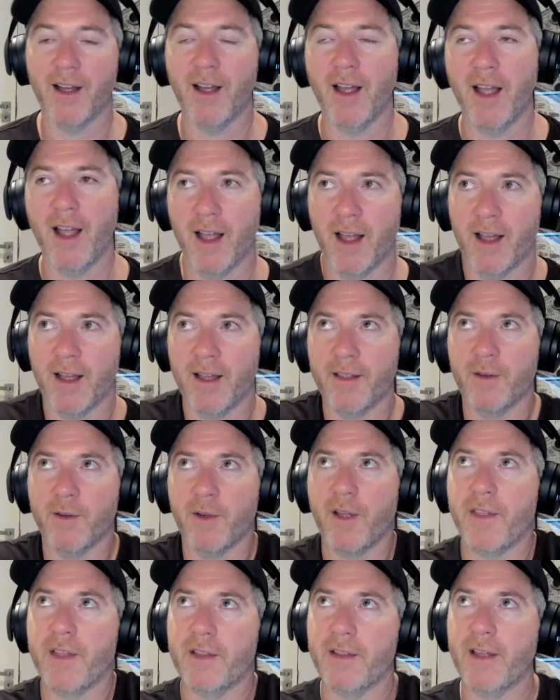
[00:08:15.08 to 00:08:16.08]

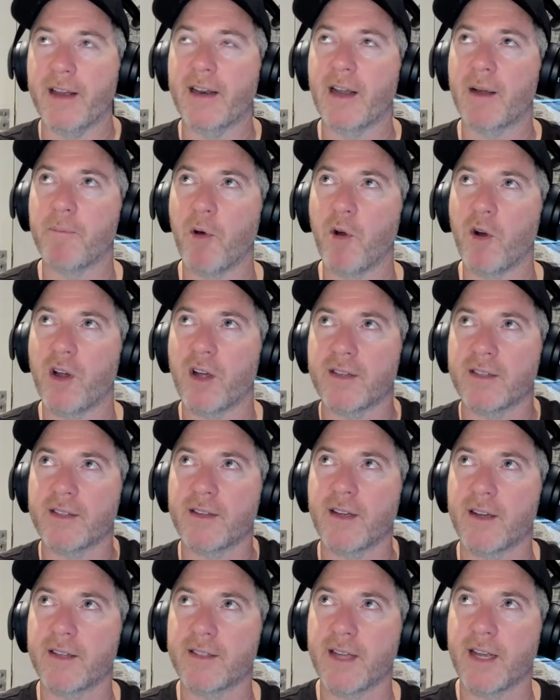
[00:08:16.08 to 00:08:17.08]
I think they had like bow
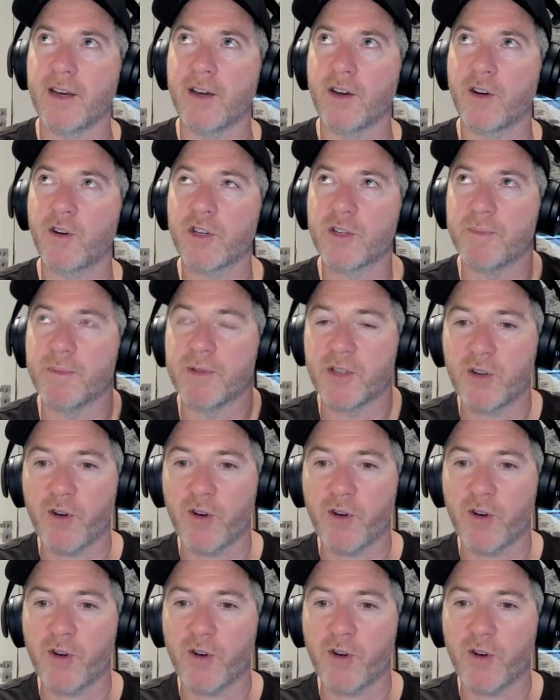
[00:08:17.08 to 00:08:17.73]
ties and Christmas